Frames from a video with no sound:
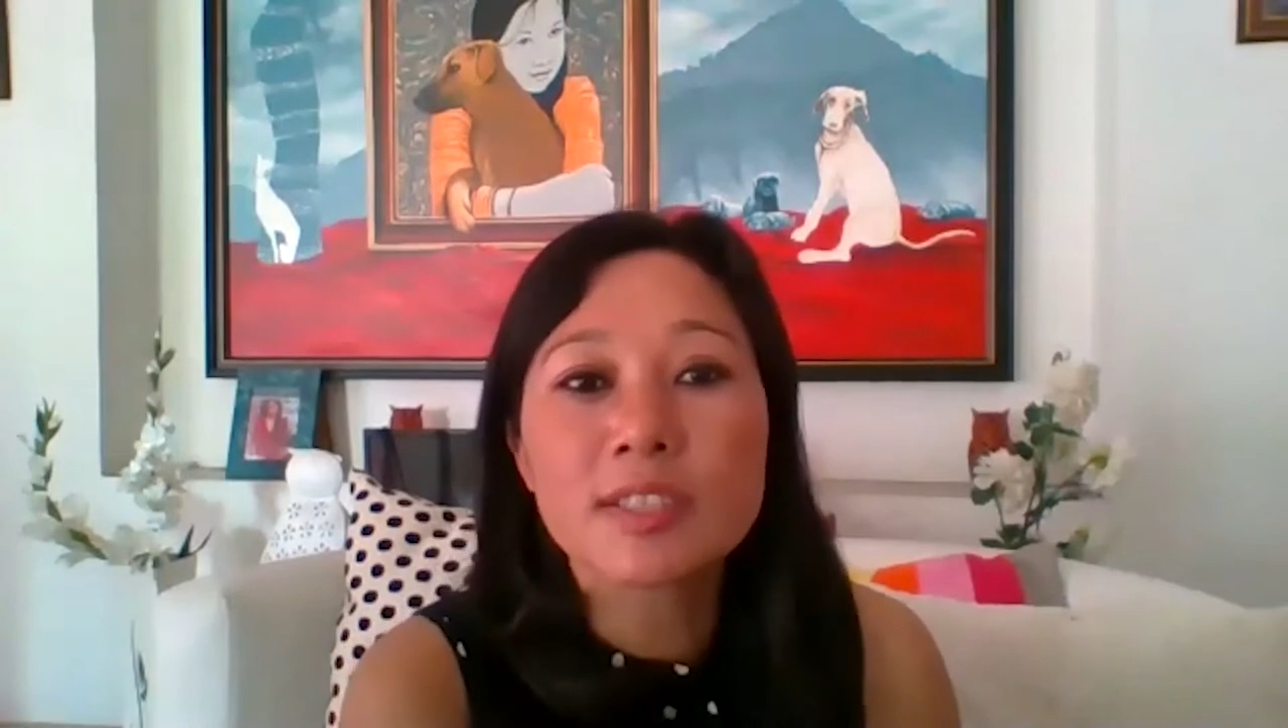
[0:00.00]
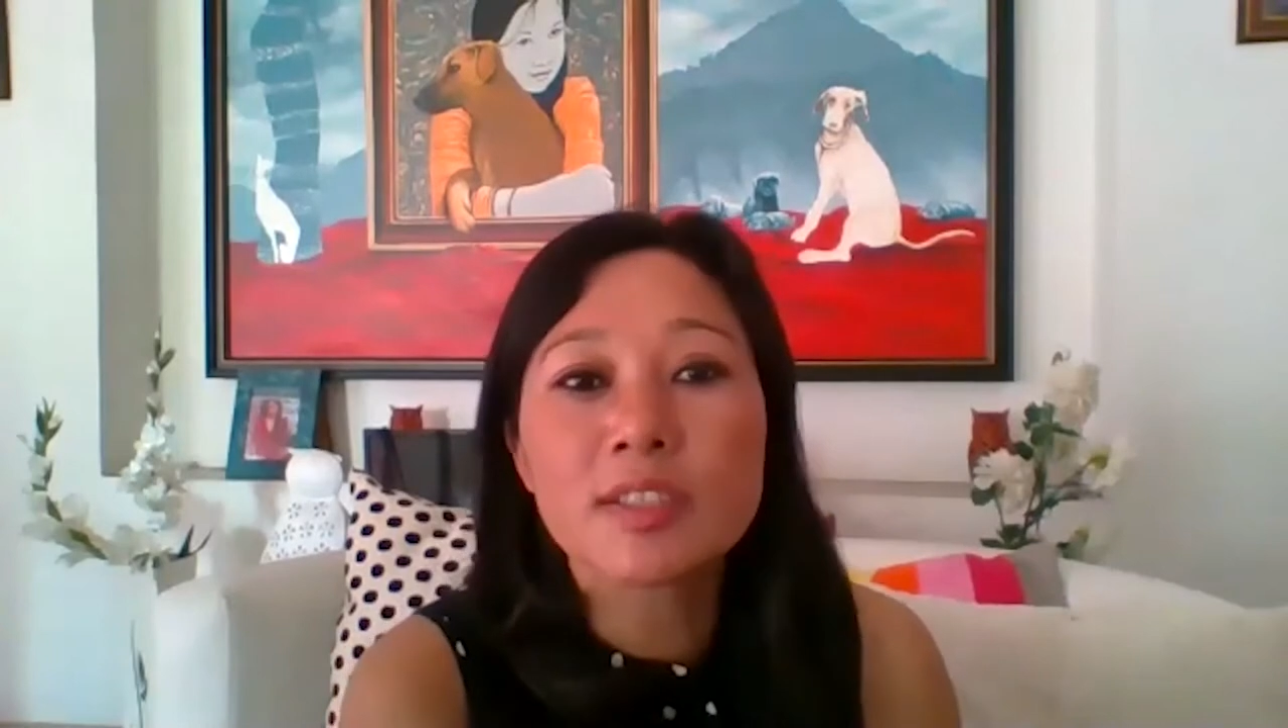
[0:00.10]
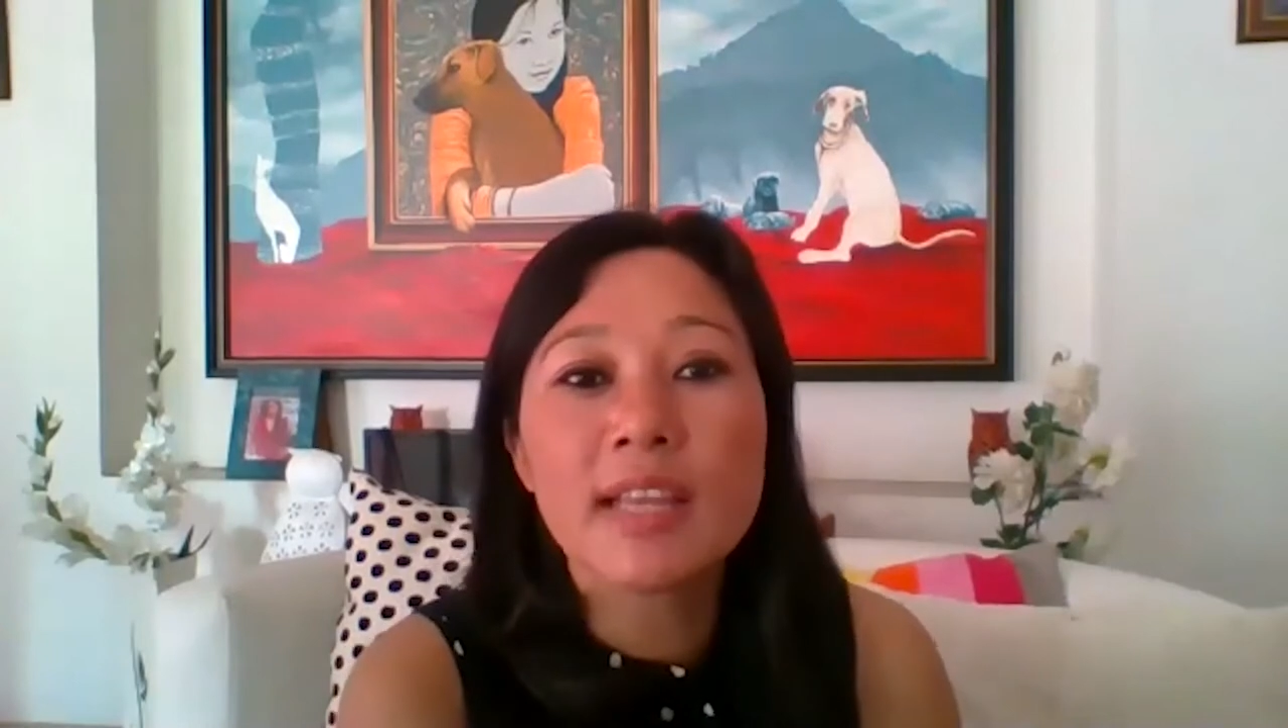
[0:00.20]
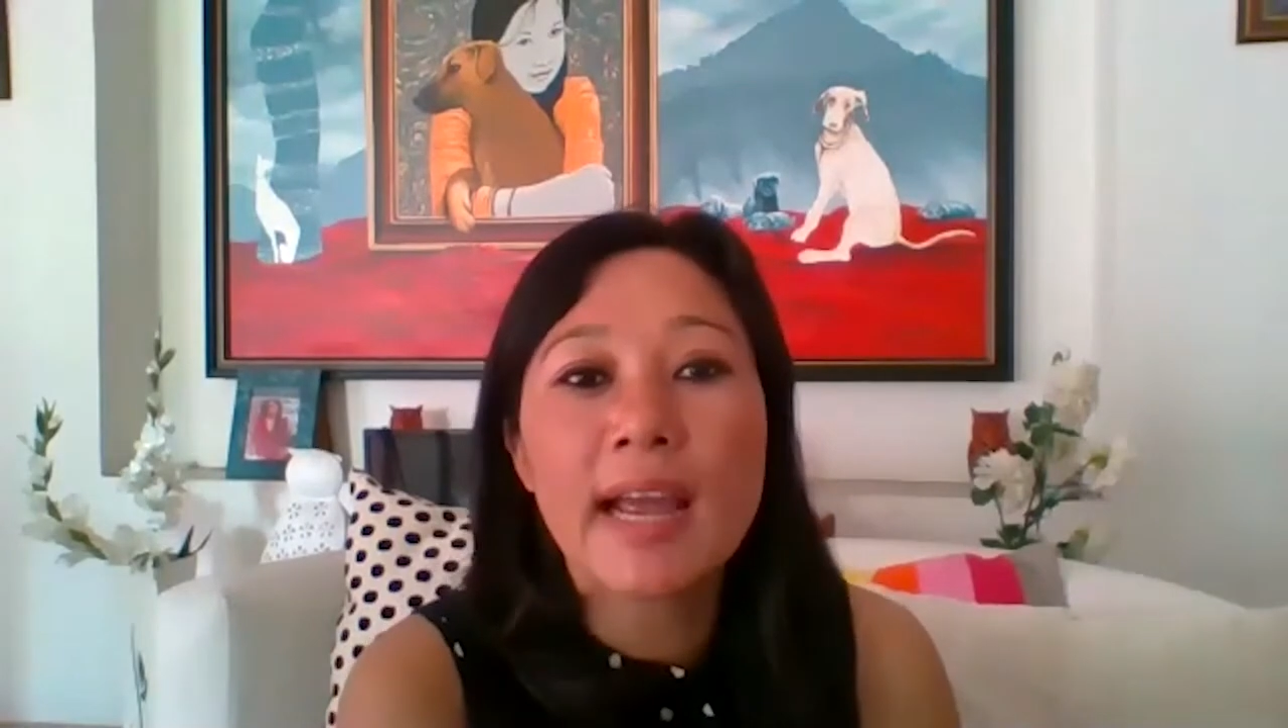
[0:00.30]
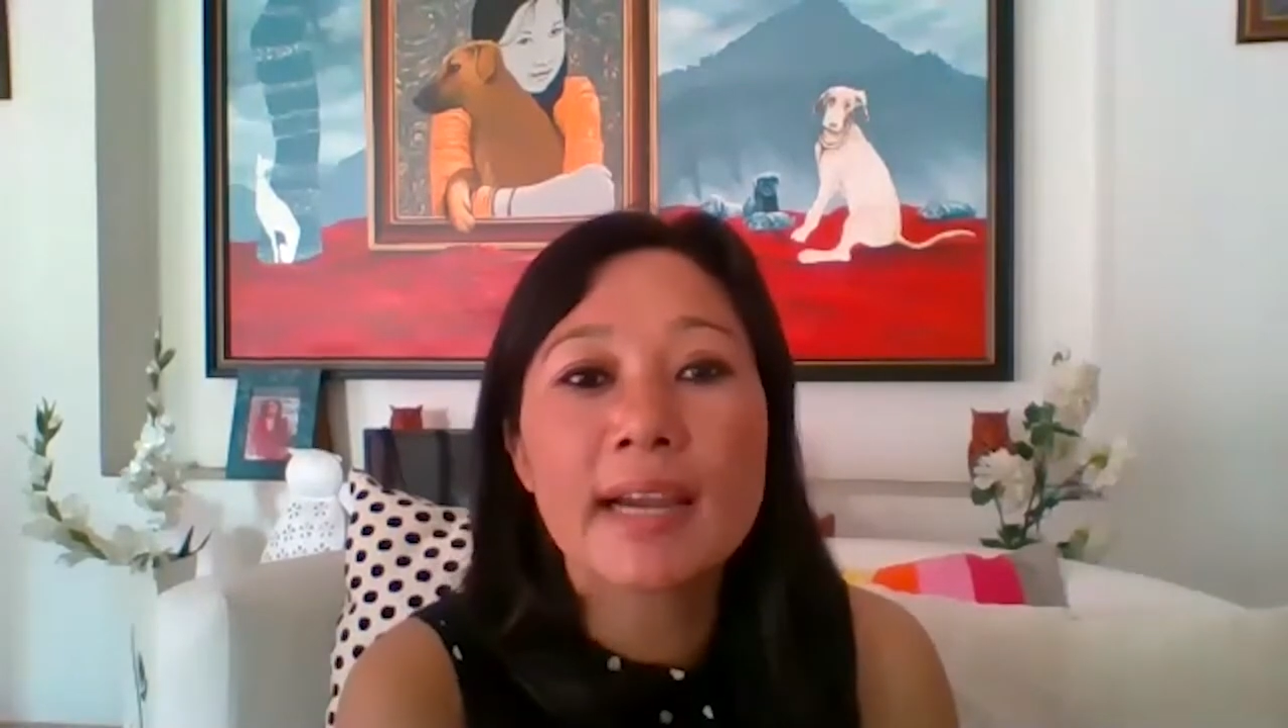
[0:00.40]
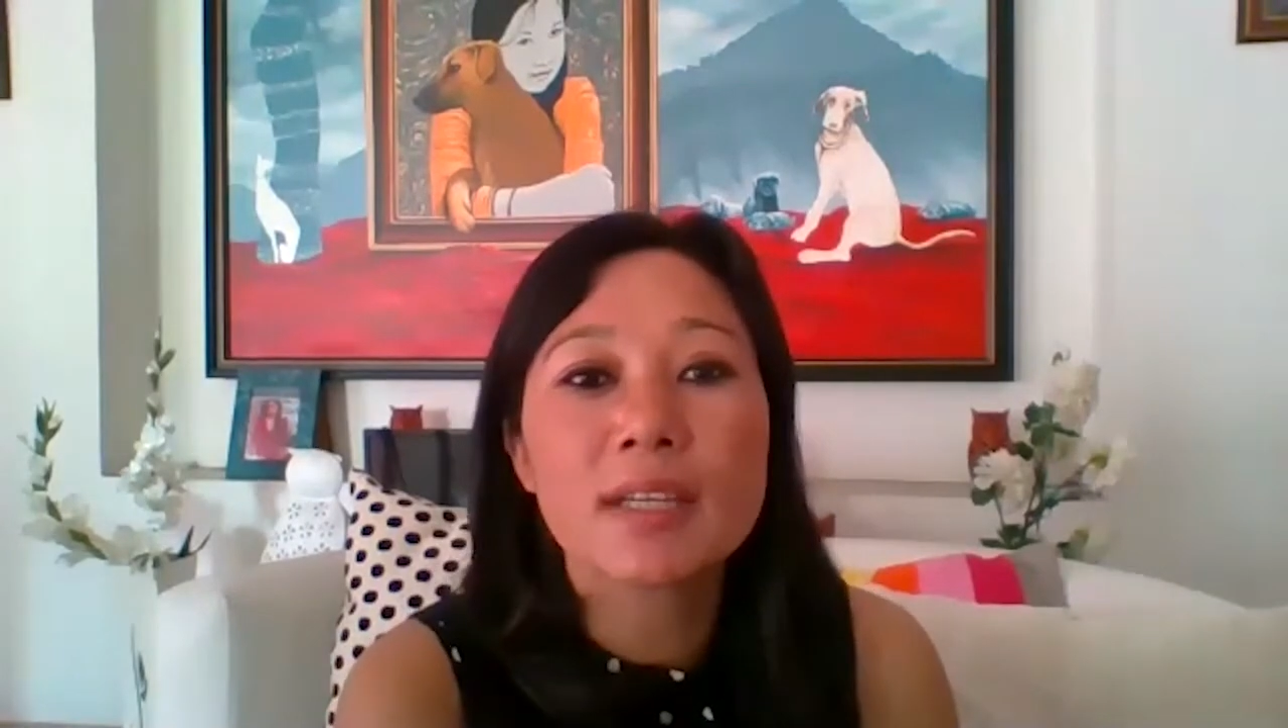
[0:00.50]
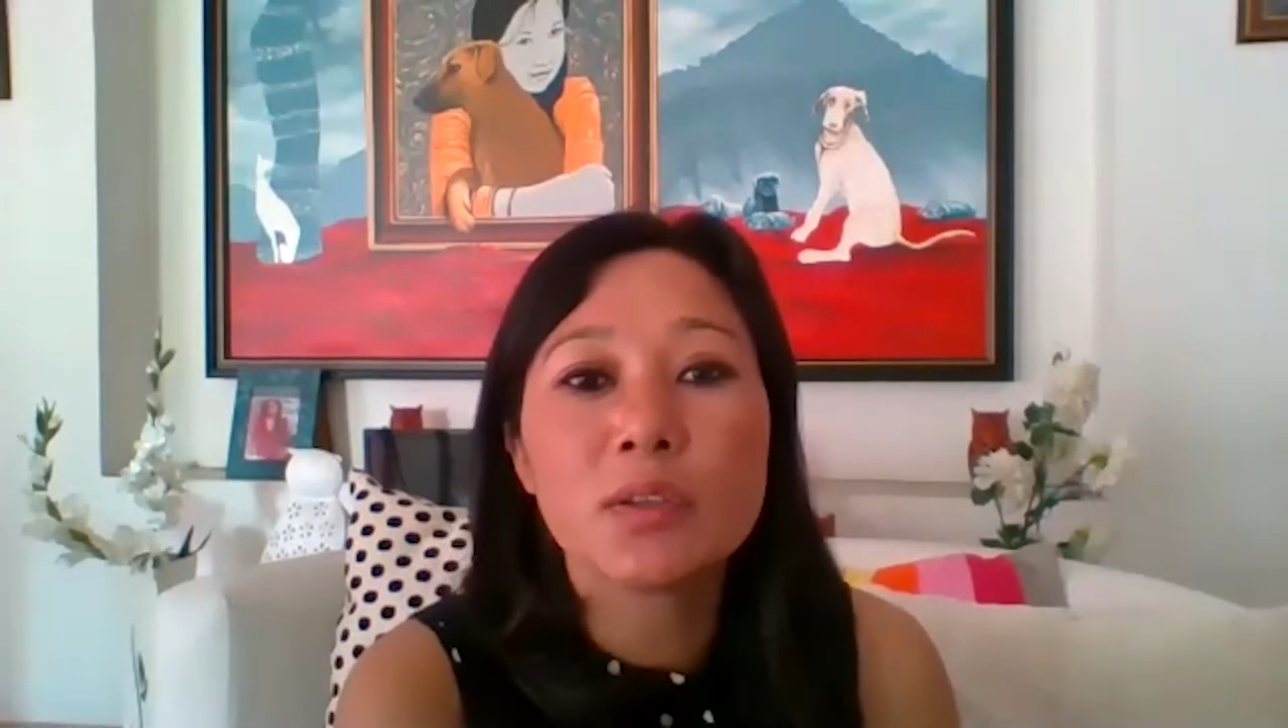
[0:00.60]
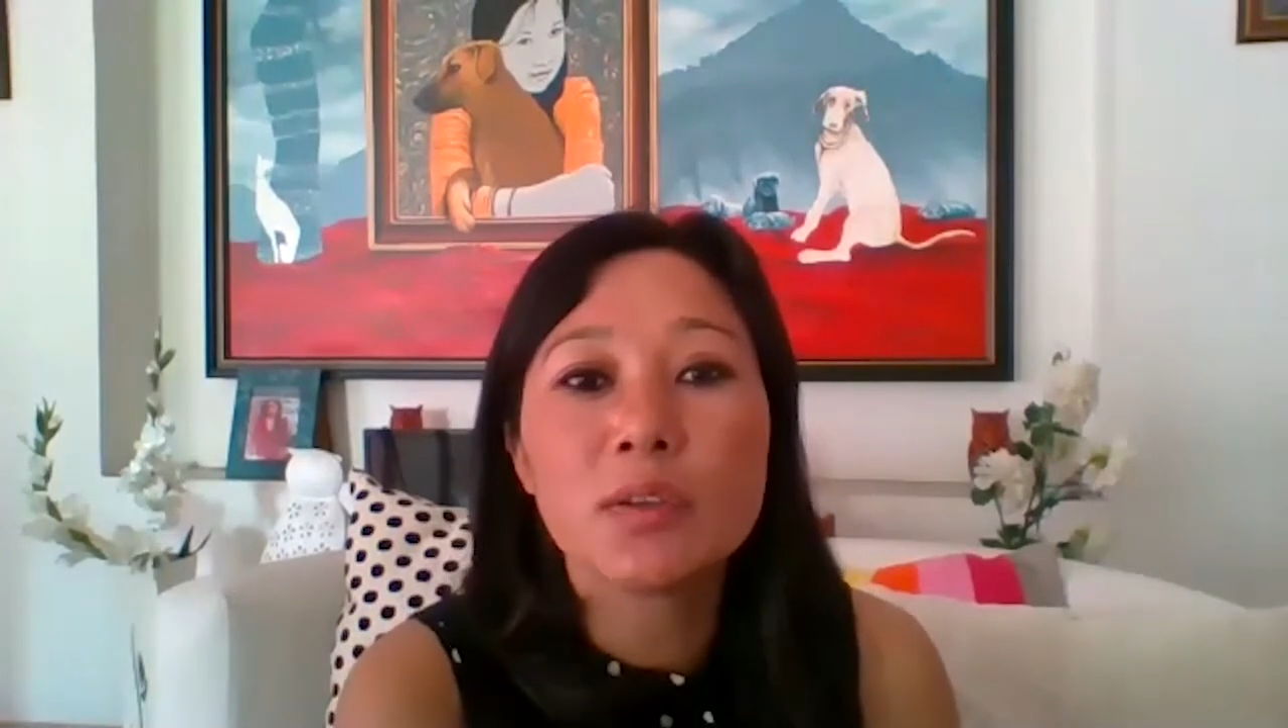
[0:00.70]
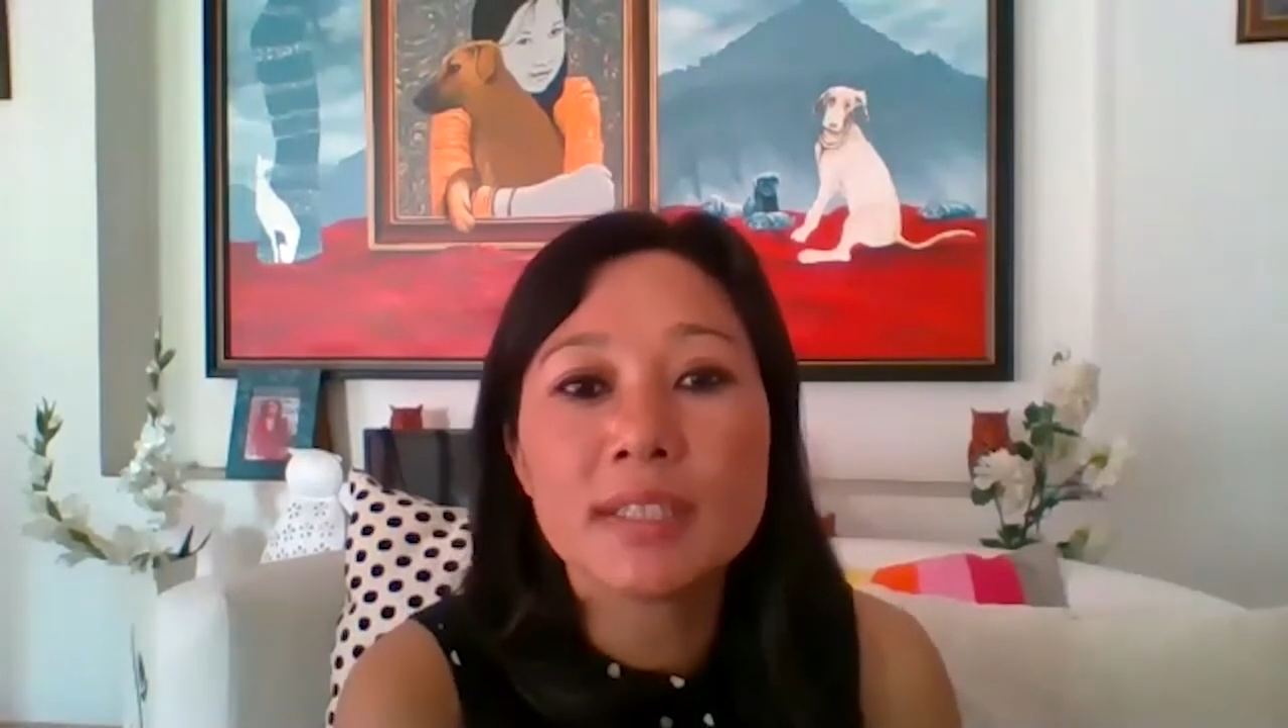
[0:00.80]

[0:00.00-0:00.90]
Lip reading: actually had no